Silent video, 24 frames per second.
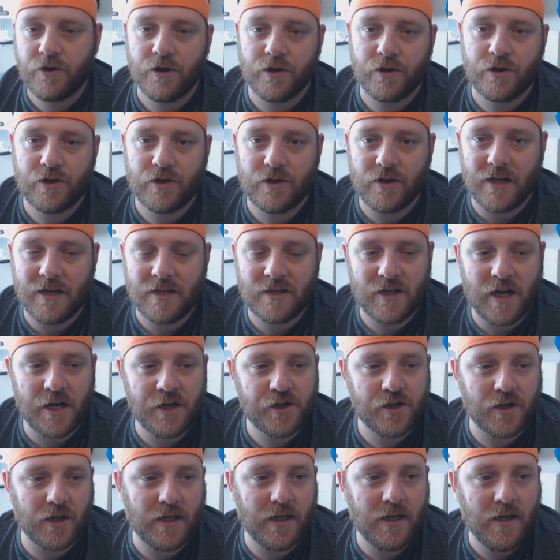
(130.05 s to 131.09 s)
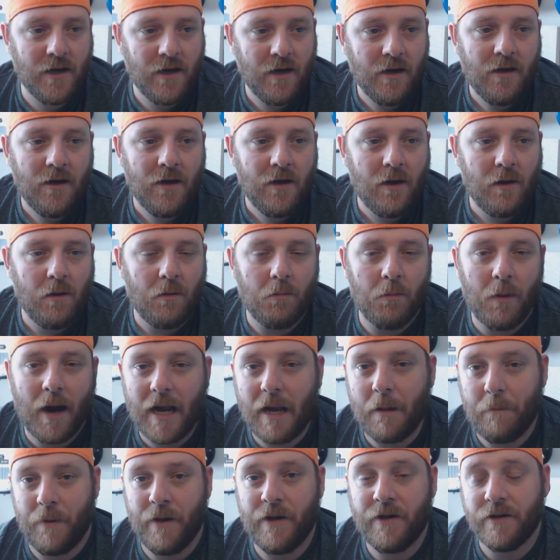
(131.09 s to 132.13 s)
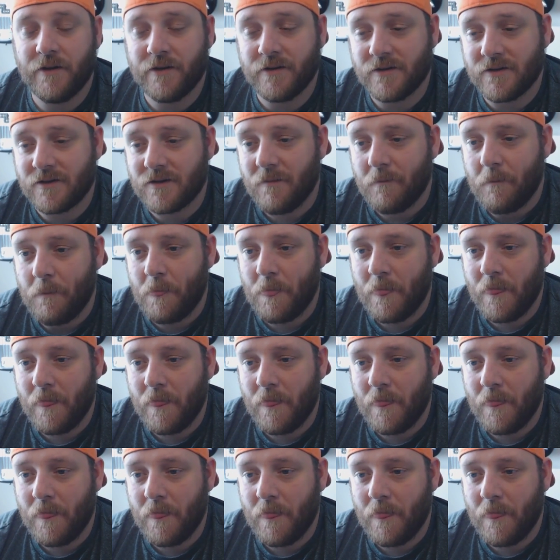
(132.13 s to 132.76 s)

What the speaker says: just essentially my opinions.